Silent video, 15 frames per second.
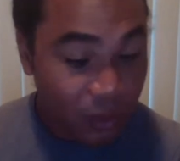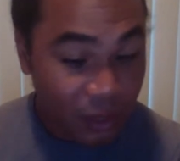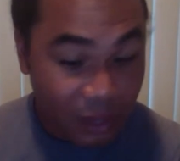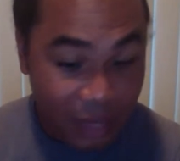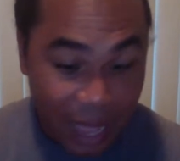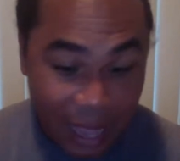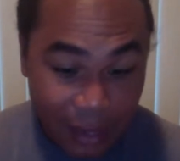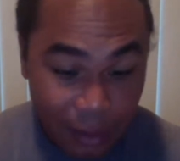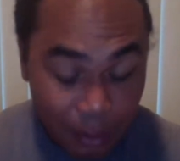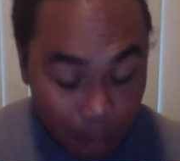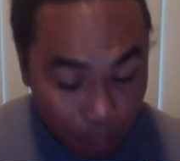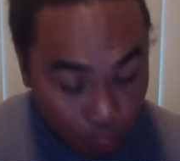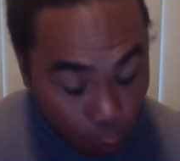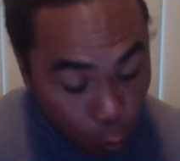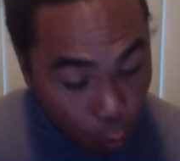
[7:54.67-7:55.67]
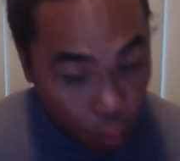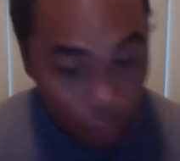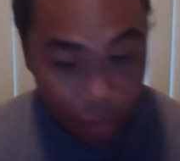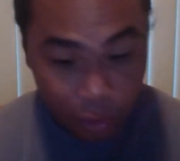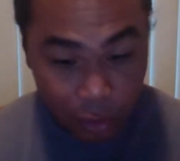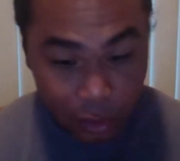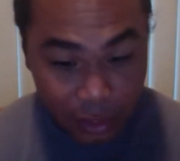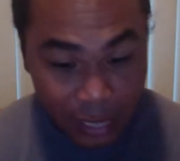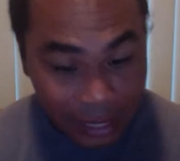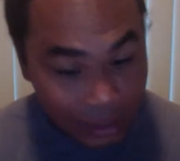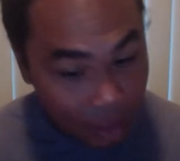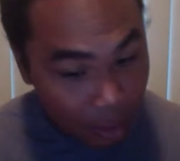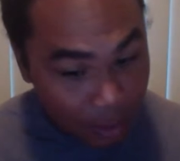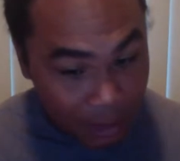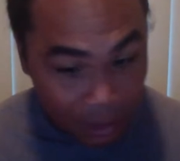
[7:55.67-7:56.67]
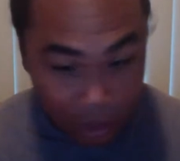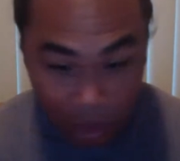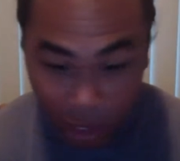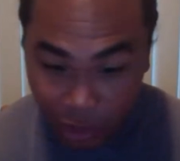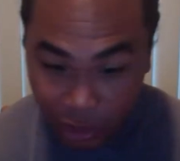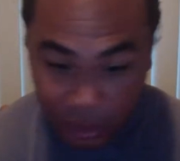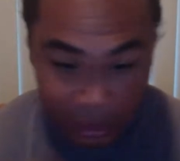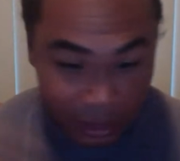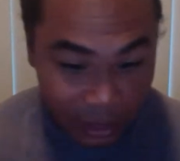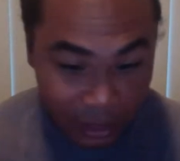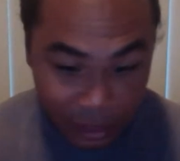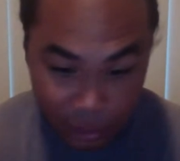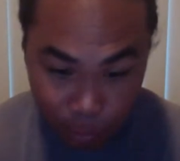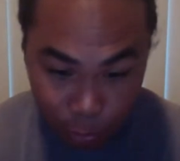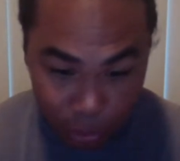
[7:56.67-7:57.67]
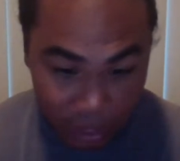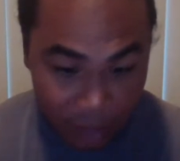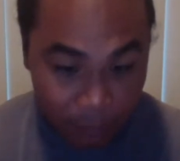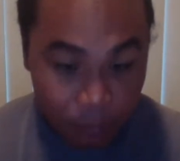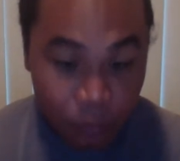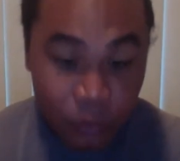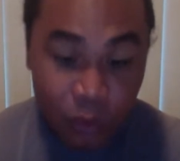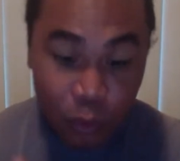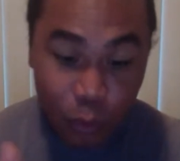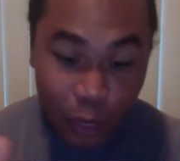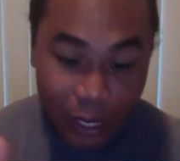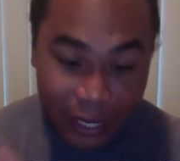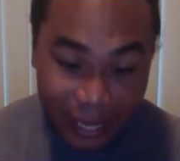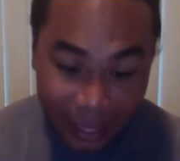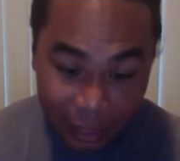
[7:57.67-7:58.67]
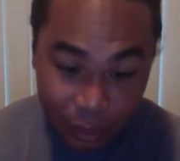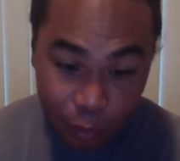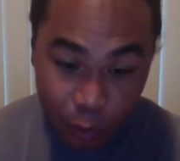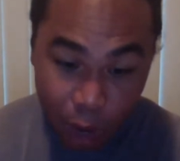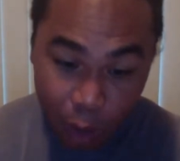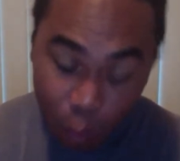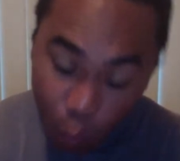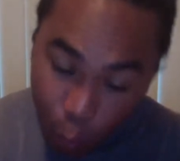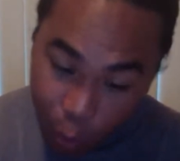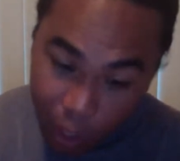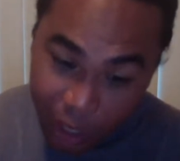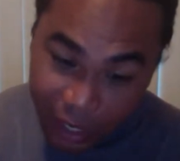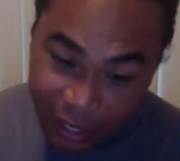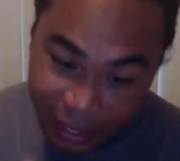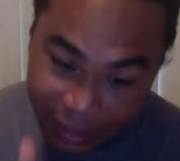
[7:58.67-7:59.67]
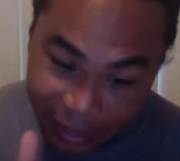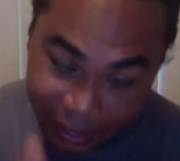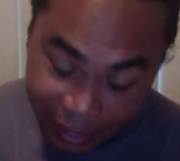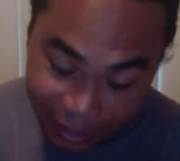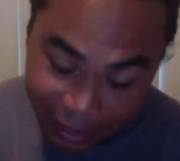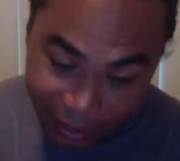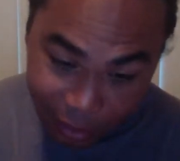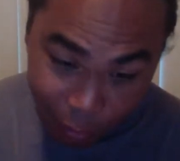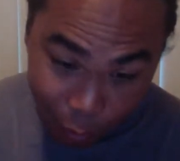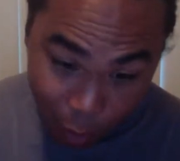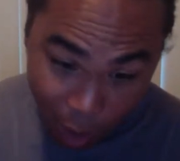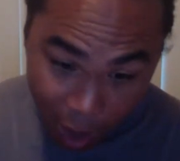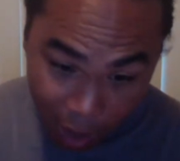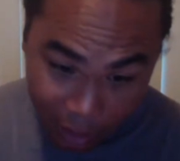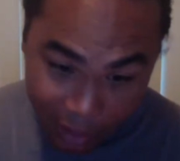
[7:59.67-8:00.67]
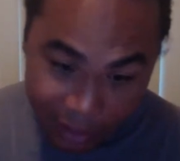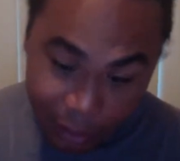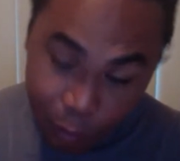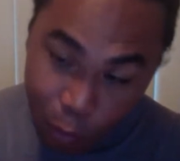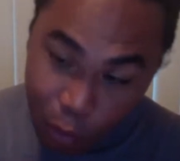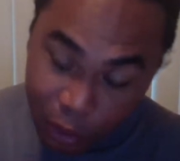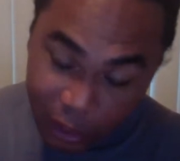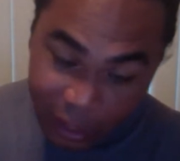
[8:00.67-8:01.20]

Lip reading: That water that's coming gushing in the spring, where it hit the rock and the water